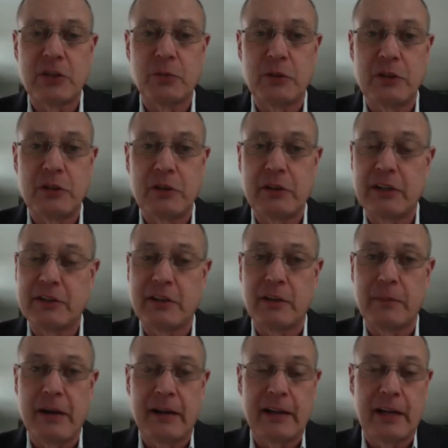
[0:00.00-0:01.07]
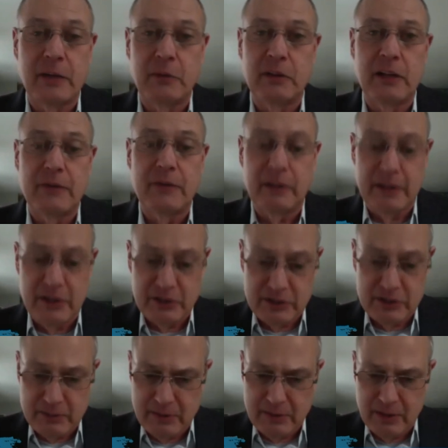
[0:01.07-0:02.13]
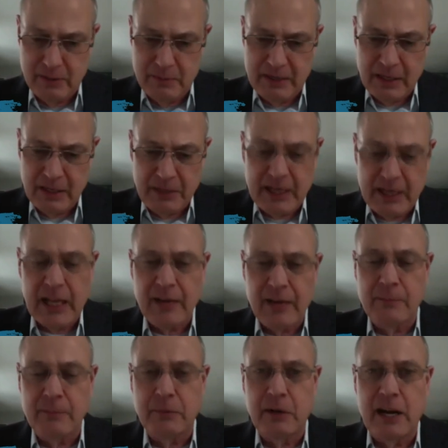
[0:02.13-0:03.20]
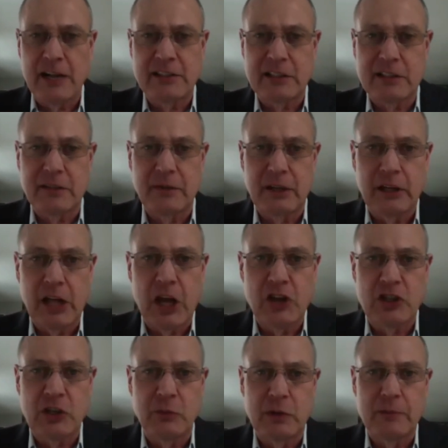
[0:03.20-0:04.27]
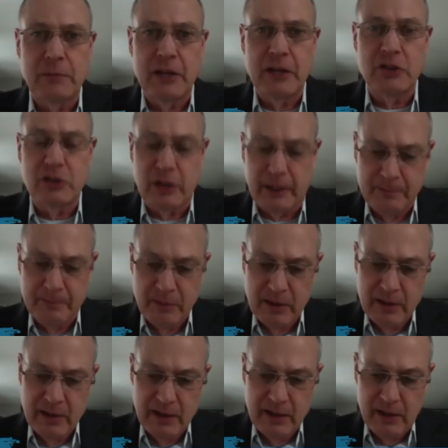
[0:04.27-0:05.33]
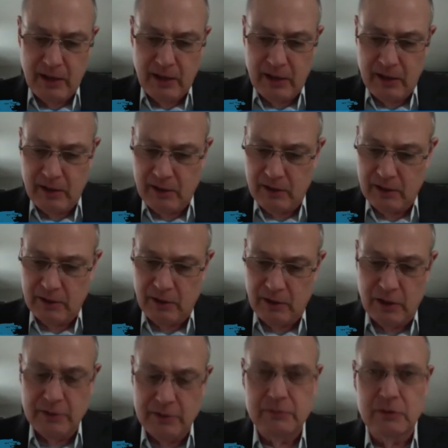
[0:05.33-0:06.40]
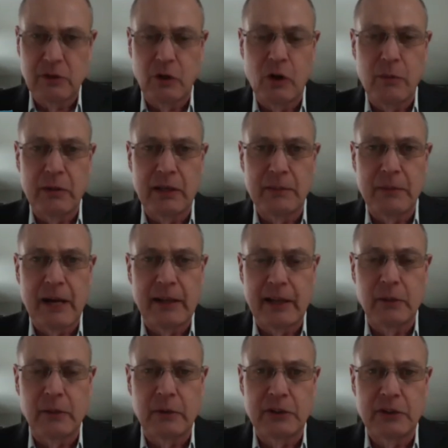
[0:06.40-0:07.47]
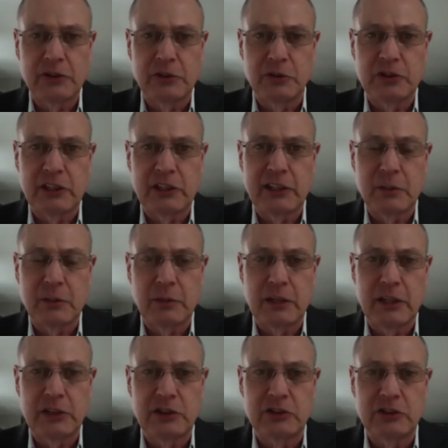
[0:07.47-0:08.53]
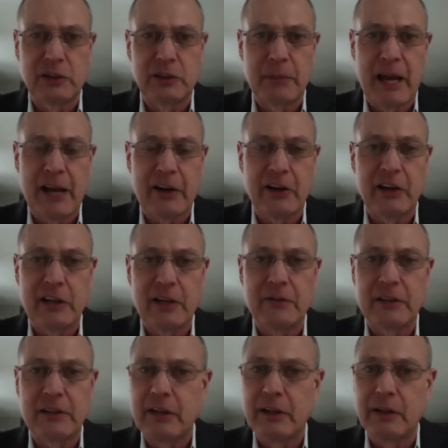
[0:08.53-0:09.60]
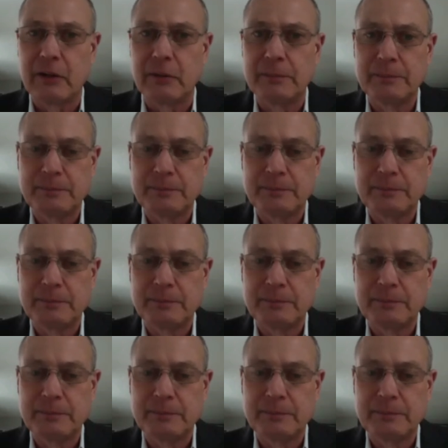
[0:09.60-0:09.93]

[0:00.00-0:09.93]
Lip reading: when you get to the bilateral level is the beginning of a process of engaging with Beijing on global and bilateral issues to get the relationship back on an even keel.